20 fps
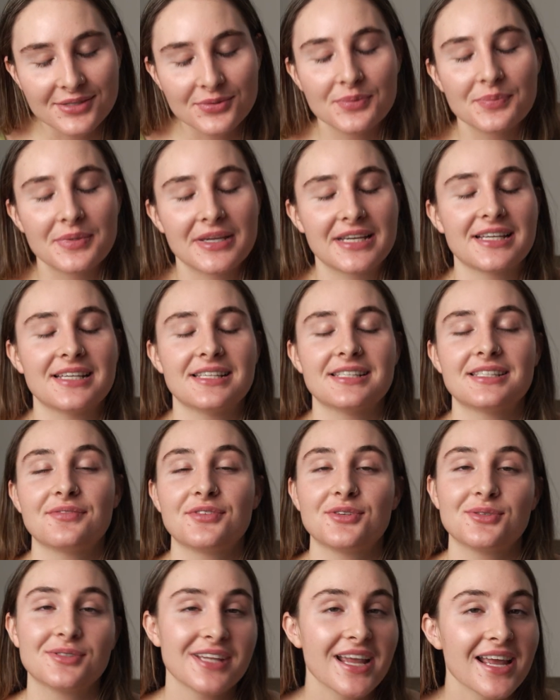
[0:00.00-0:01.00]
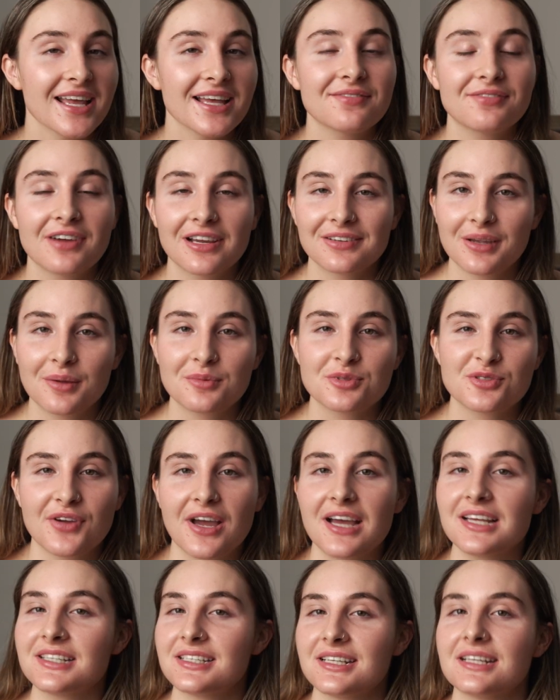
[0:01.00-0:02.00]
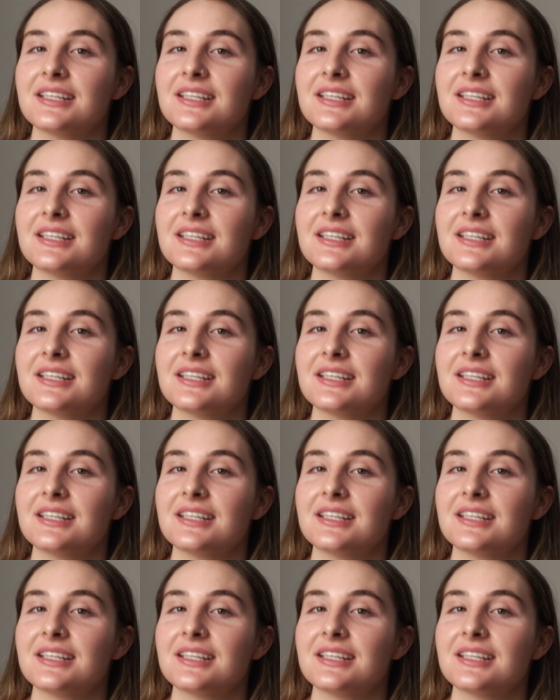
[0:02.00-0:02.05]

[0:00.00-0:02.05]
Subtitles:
because if you say it 5 times fast,